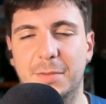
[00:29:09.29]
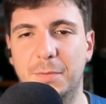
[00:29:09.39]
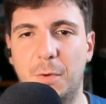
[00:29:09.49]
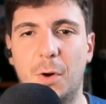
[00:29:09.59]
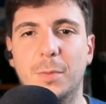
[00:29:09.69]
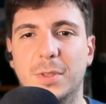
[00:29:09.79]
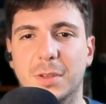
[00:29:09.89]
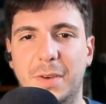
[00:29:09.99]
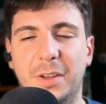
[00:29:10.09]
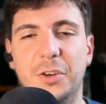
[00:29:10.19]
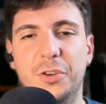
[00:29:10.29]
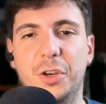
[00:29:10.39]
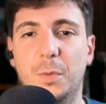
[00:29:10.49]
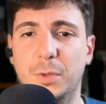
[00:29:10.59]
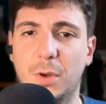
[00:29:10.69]
forms of energy
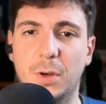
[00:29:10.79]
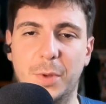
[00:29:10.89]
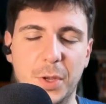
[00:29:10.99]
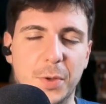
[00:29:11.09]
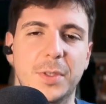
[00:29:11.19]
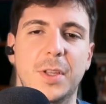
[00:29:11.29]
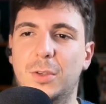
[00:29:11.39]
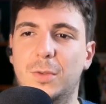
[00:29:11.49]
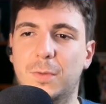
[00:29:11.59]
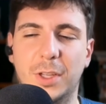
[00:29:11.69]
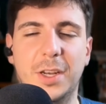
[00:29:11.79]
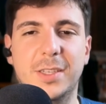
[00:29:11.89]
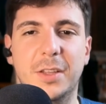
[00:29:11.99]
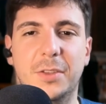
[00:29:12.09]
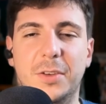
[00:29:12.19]
was going to be used for data
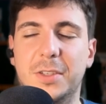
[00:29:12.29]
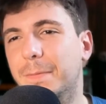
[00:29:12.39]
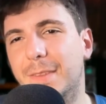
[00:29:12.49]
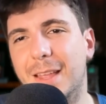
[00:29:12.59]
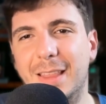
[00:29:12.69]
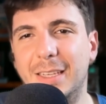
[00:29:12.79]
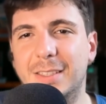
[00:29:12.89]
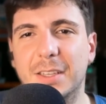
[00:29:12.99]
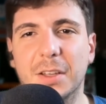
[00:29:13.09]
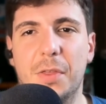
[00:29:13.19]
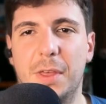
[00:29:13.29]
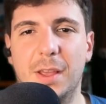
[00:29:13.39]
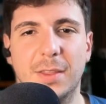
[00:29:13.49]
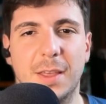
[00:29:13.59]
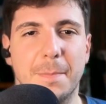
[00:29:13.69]
centers, and I still think
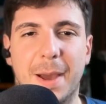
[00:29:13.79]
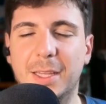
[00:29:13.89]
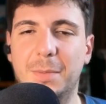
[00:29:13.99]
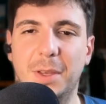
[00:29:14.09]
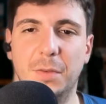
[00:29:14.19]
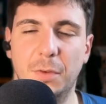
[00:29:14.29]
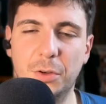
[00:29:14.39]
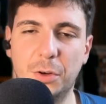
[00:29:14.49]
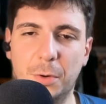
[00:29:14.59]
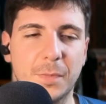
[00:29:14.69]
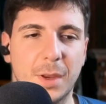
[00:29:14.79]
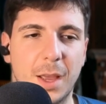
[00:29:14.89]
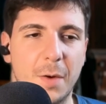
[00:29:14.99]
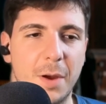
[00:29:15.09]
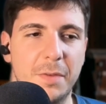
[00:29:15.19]
they might be in the future.
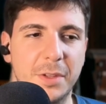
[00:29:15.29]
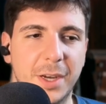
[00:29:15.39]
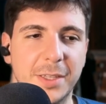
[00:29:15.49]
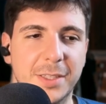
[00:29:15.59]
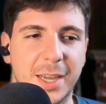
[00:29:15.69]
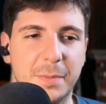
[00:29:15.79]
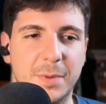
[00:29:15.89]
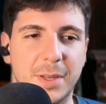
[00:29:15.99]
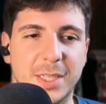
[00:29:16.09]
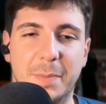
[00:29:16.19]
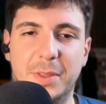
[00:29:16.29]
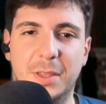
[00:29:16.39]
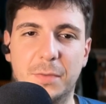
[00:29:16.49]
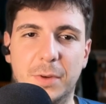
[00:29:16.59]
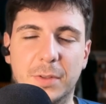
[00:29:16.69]
However, the landscape is a bit
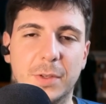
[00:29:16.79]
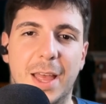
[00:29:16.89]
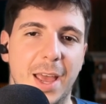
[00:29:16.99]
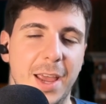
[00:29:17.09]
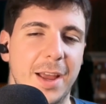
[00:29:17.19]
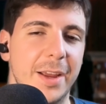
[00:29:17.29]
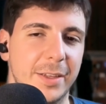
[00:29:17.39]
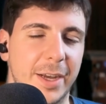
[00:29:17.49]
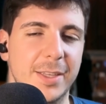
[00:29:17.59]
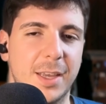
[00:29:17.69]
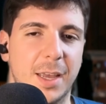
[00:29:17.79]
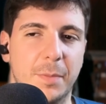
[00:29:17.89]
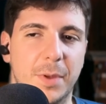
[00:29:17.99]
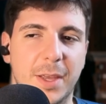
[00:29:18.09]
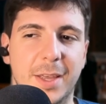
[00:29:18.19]
different. AI landscape
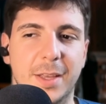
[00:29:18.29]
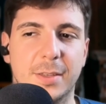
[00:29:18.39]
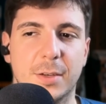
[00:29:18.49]
is